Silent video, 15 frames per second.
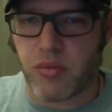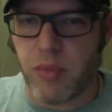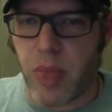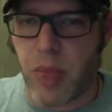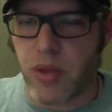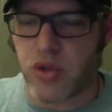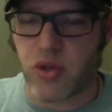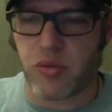
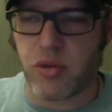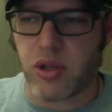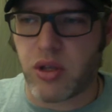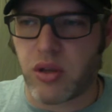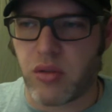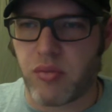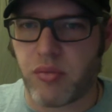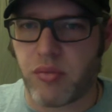so
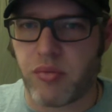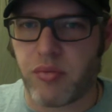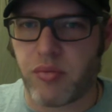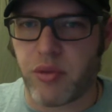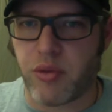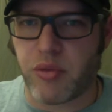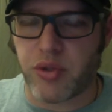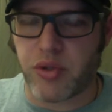many
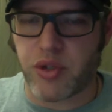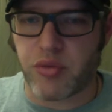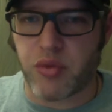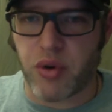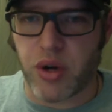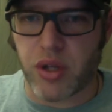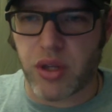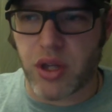people in
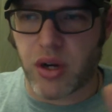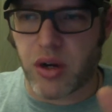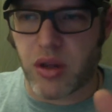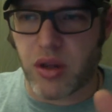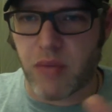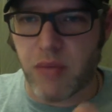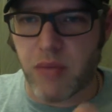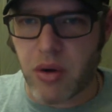sporting that are
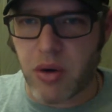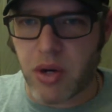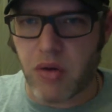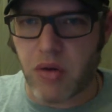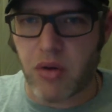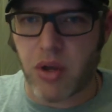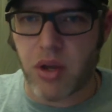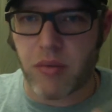like
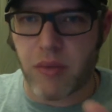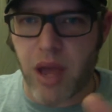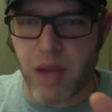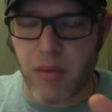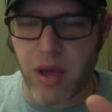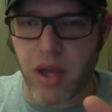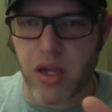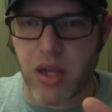mountaineering and
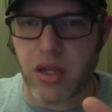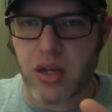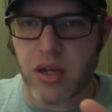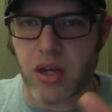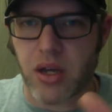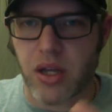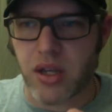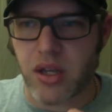backpacking and
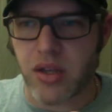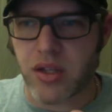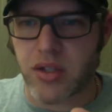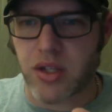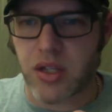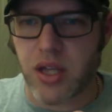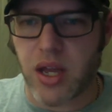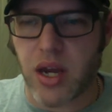hiking and things
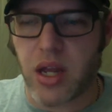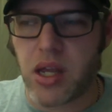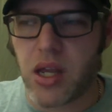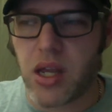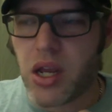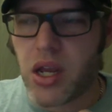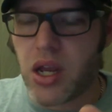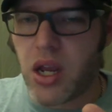like that
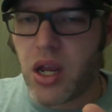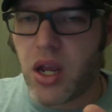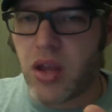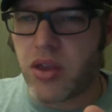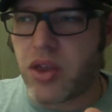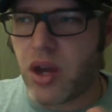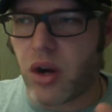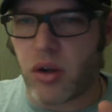
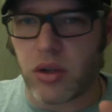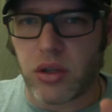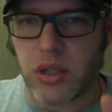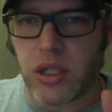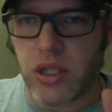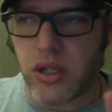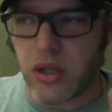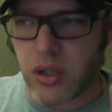that are
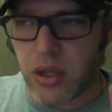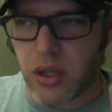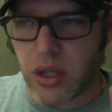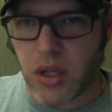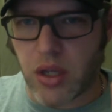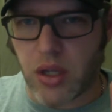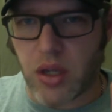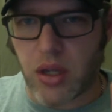
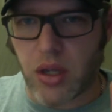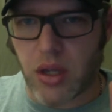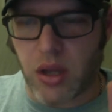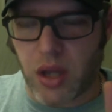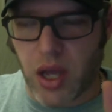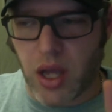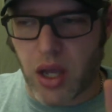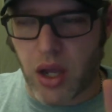literally
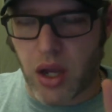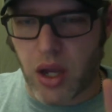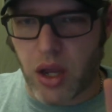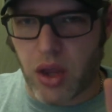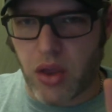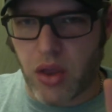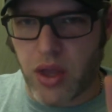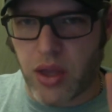like
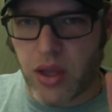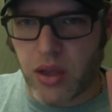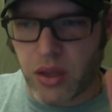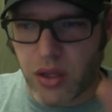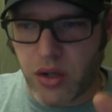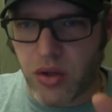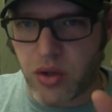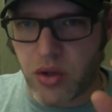they
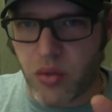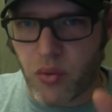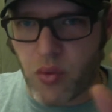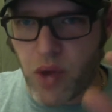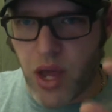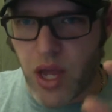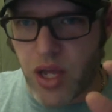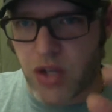literally
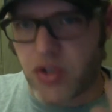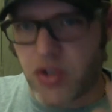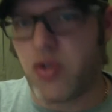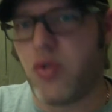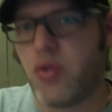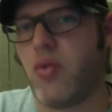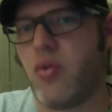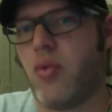weigh
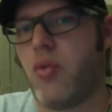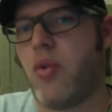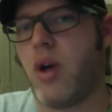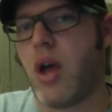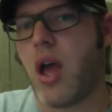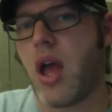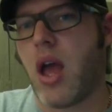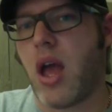to
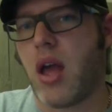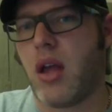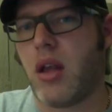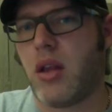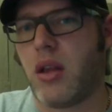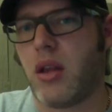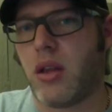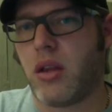
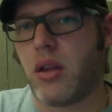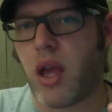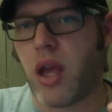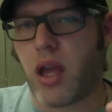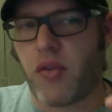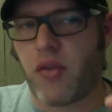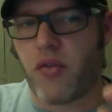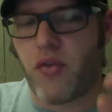
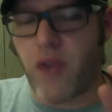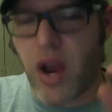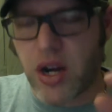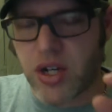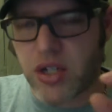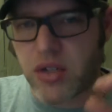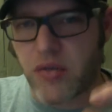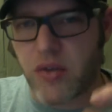like
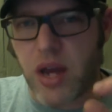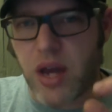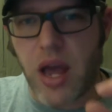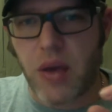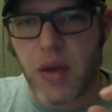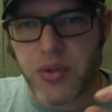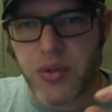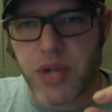fractions of an
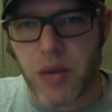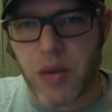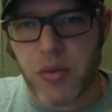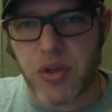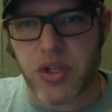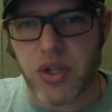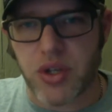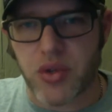ounce how
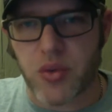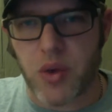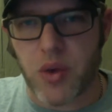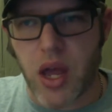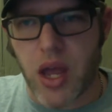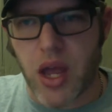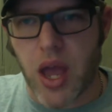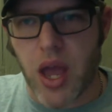much things
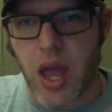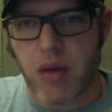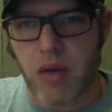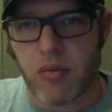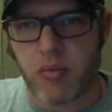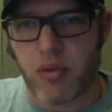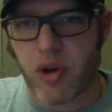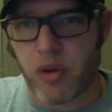weigh
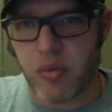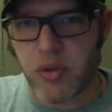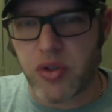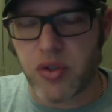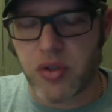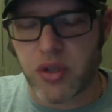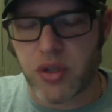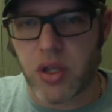and
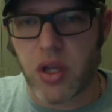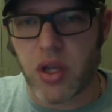purposefully